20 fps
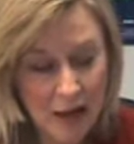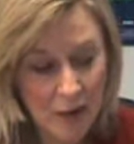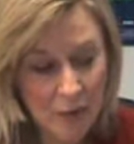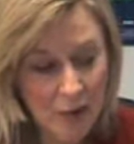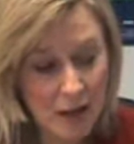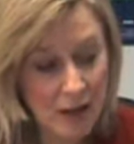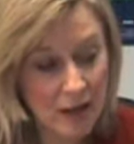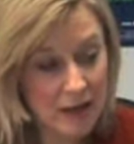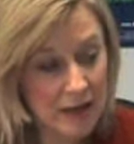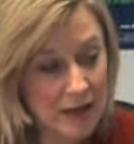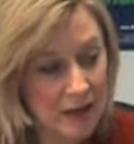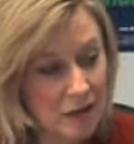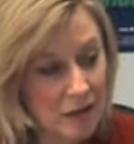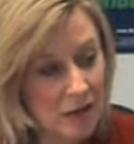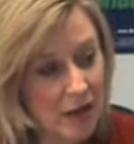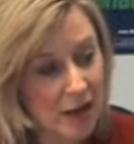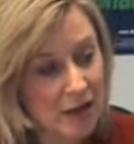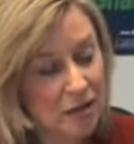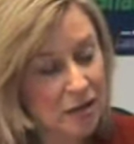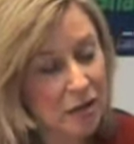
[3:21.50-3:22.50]
Well,
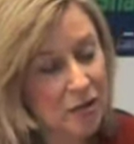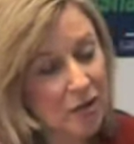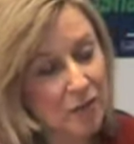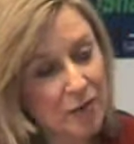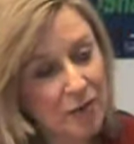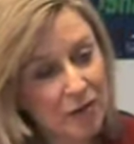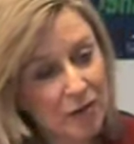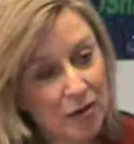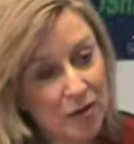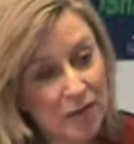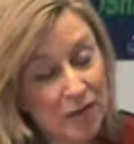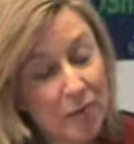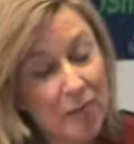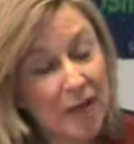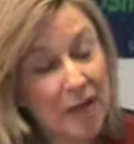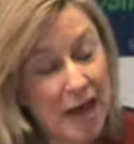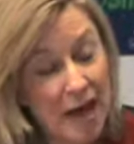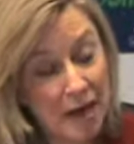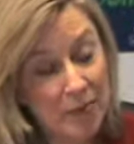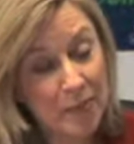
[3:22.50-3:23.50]
I know that we've heard from a
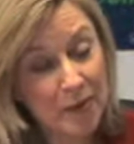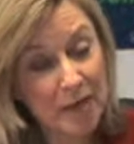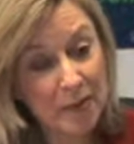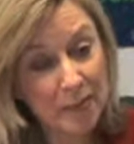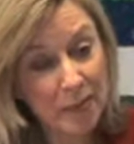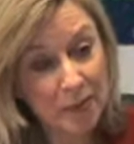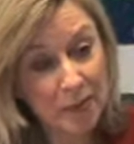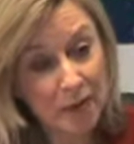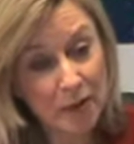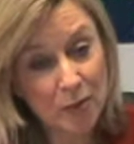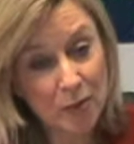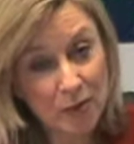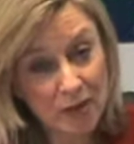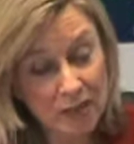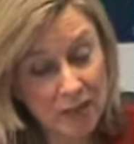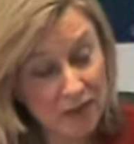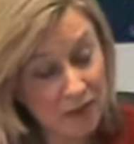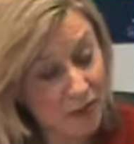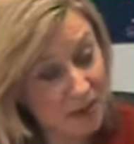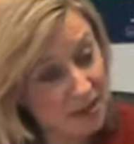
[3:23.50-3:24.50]
lot of people when
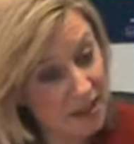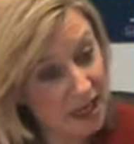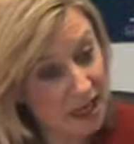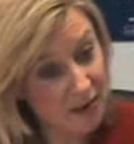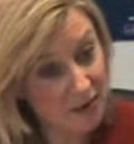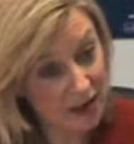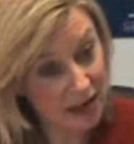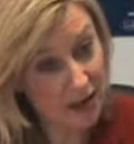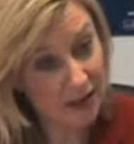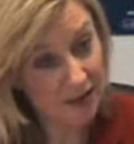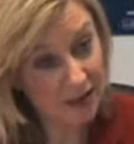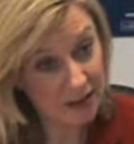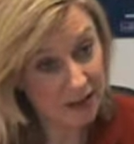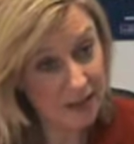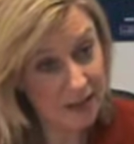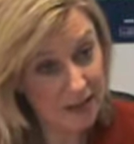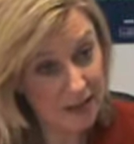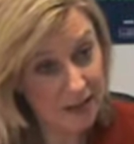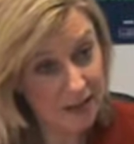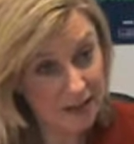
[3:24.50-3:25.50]
this first came down that
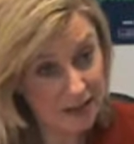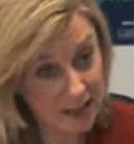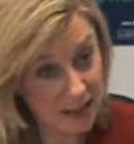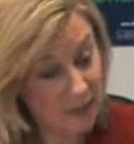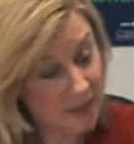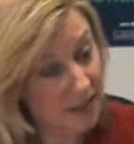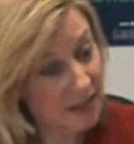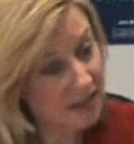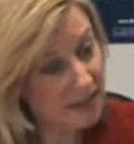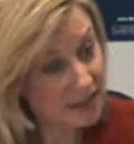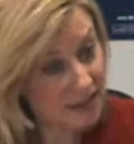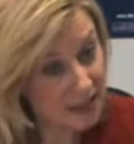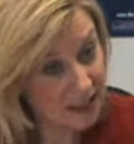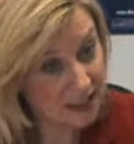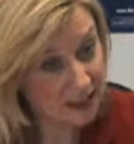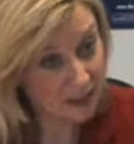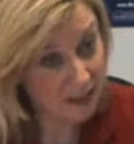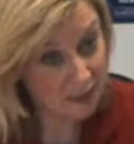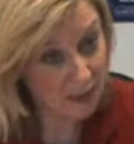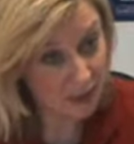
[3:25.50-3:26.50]
this can be
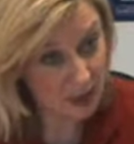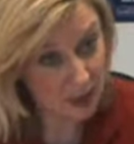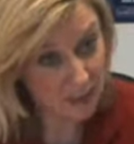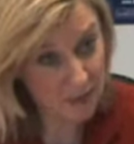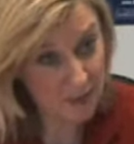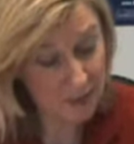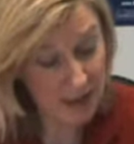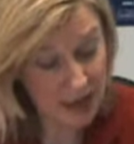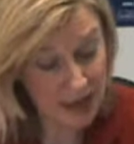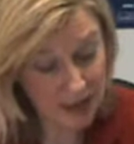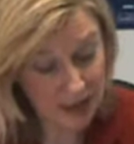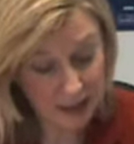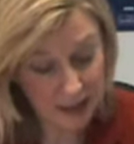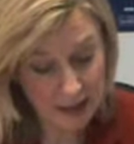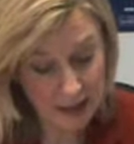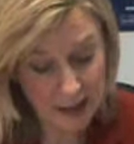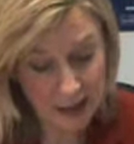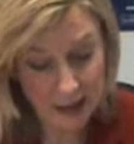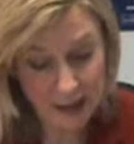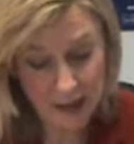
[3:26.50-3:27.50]
exceedingly problematic,
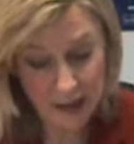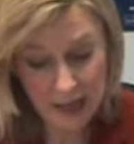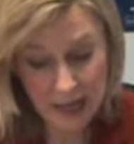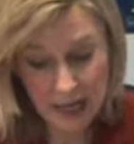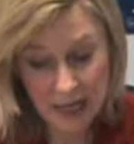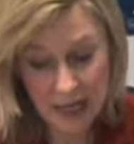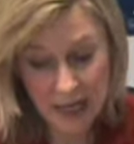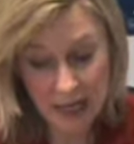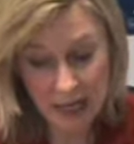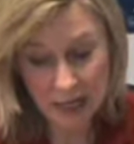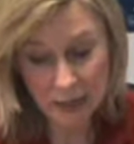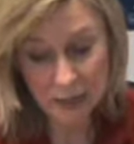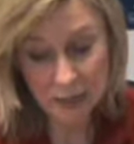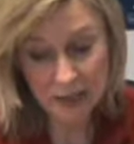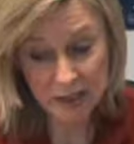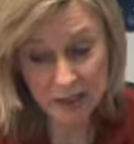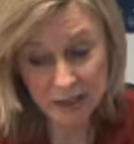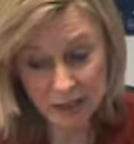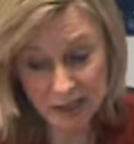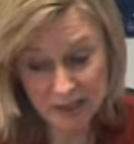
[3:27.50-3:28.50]
and
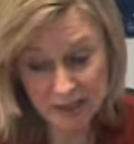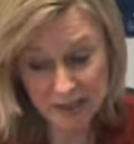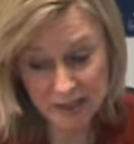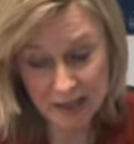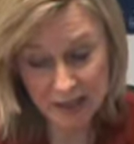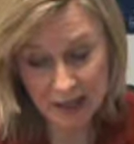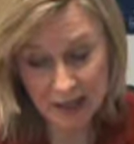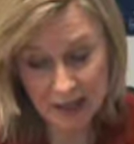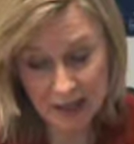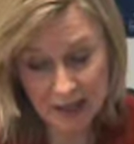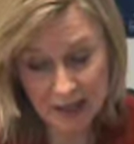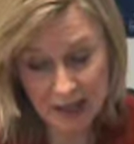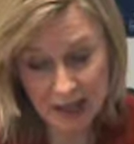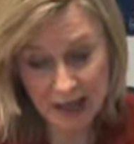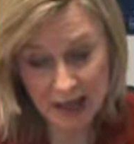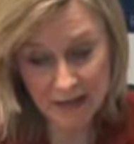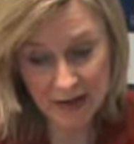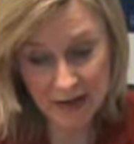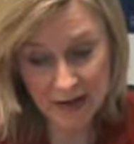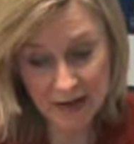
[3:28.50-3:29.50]
was just
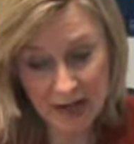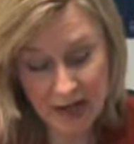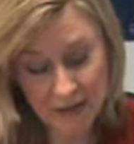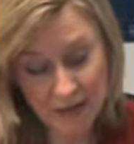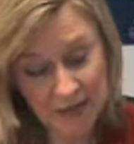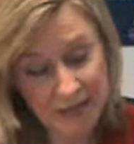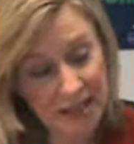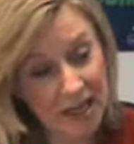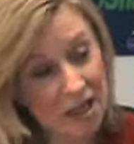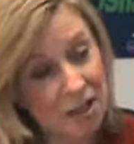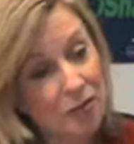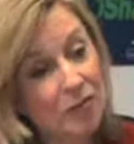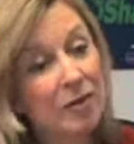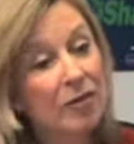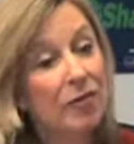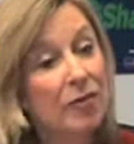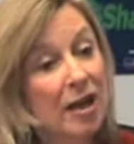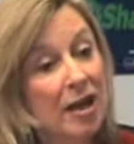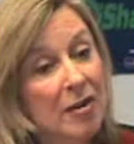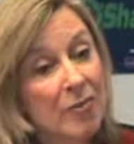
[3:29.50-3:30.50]
having a conversation with a
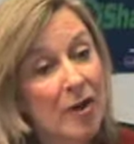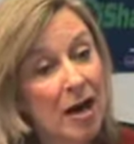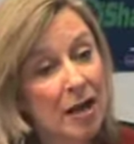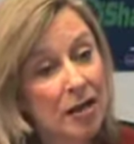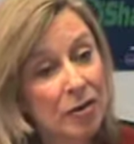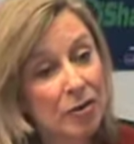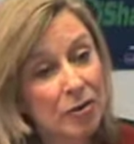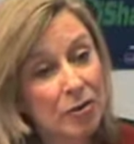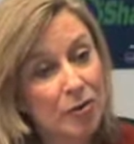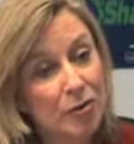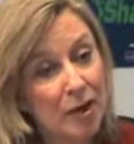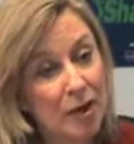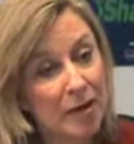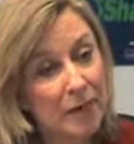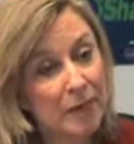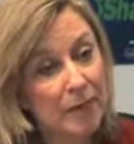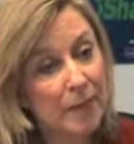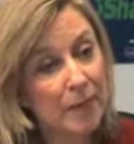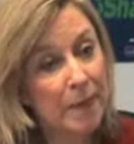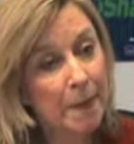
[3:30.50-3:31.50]
friend of mine who
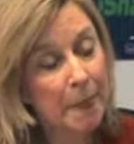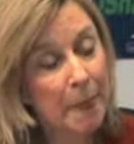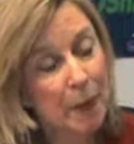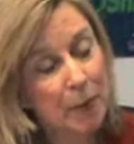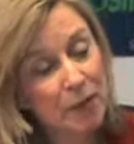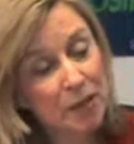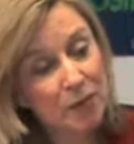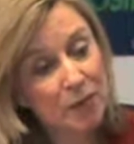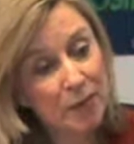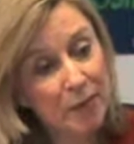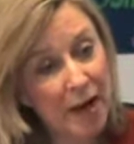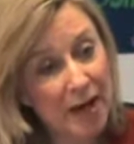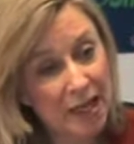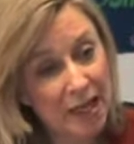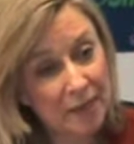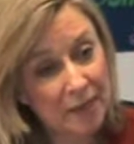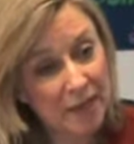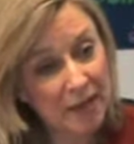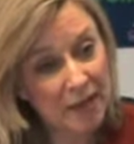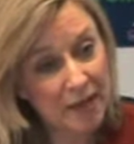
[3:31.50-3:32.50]
was
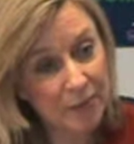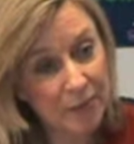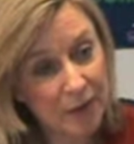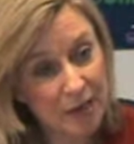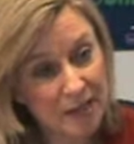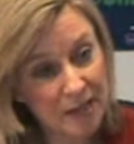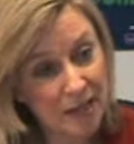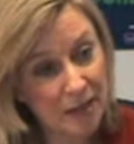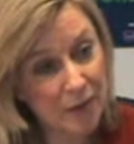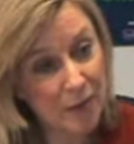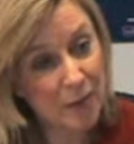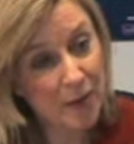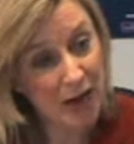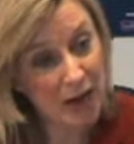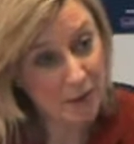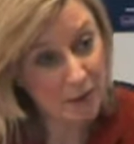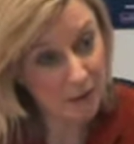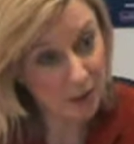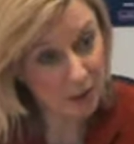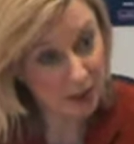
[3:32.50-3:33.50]
reminding me that President
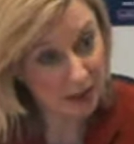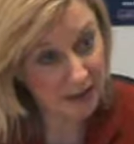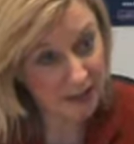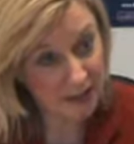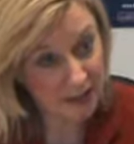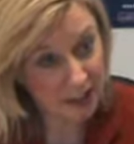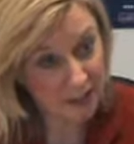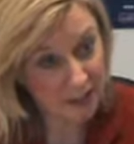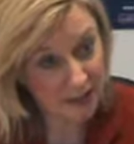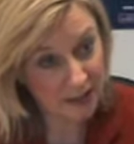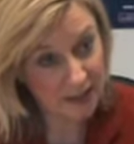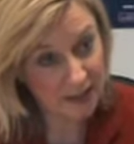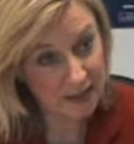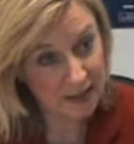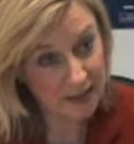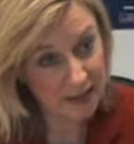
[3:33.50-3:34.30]
Obama brought that up in